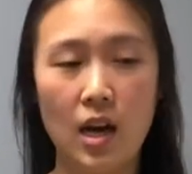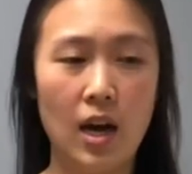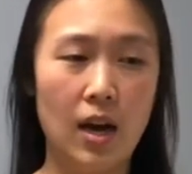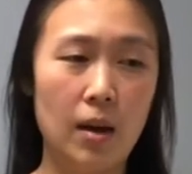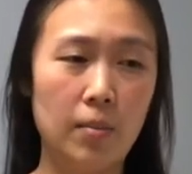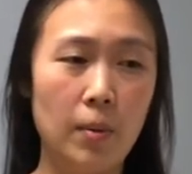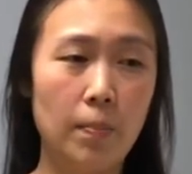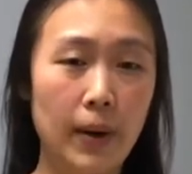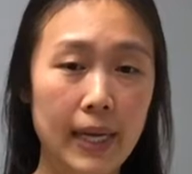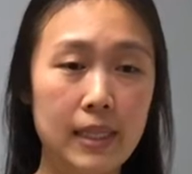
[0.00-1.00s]

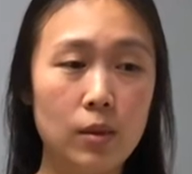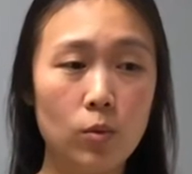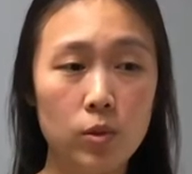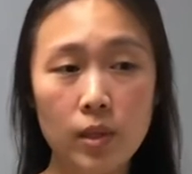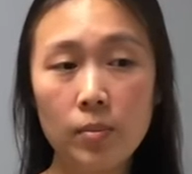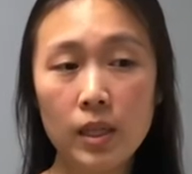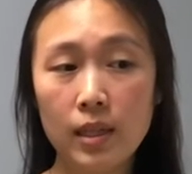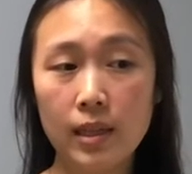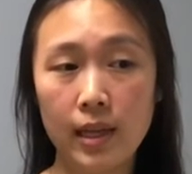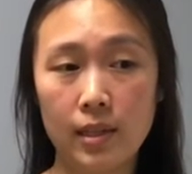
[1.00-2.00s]
But some of
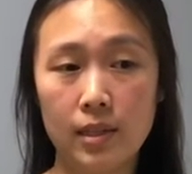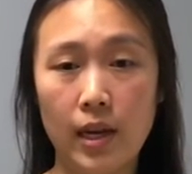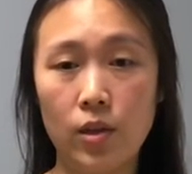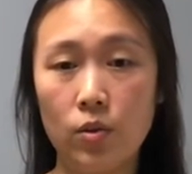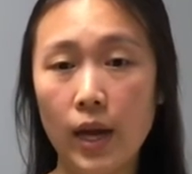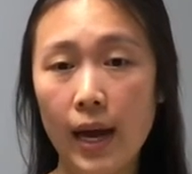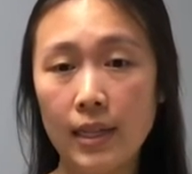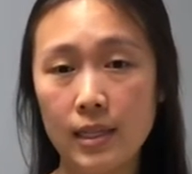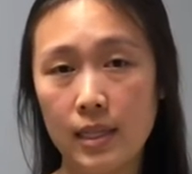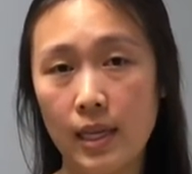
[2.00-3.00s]
the things that you
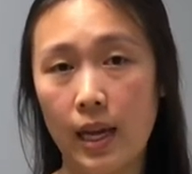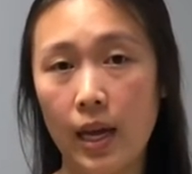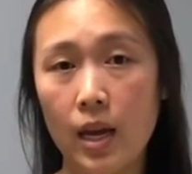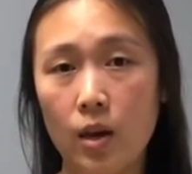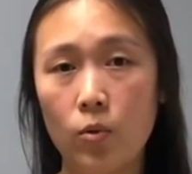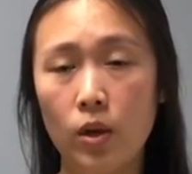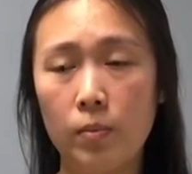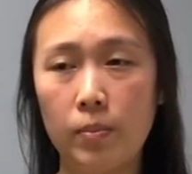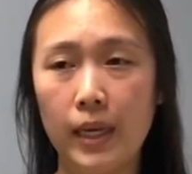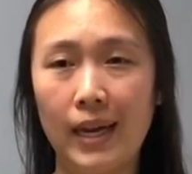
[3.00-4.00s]
can see
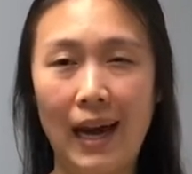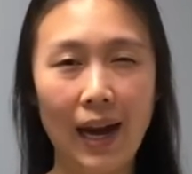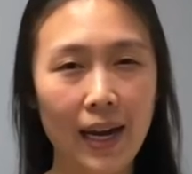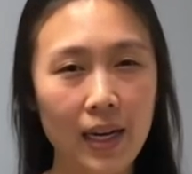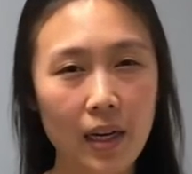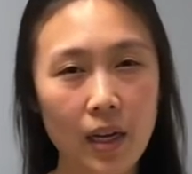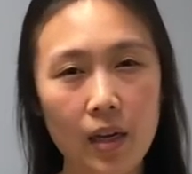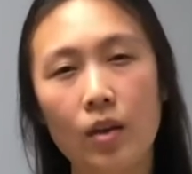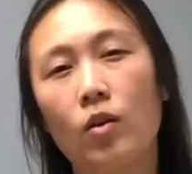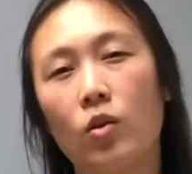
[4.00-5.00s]
would be
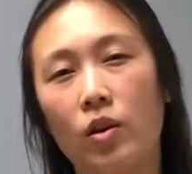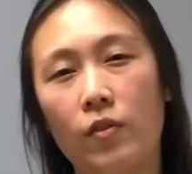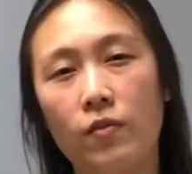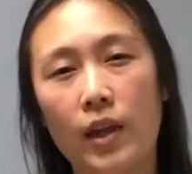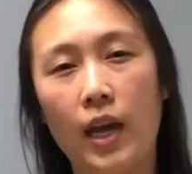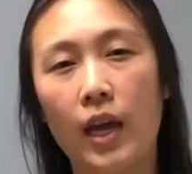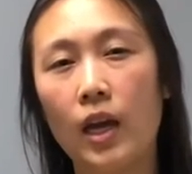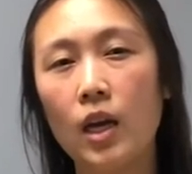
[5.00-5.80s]
hiding, or if they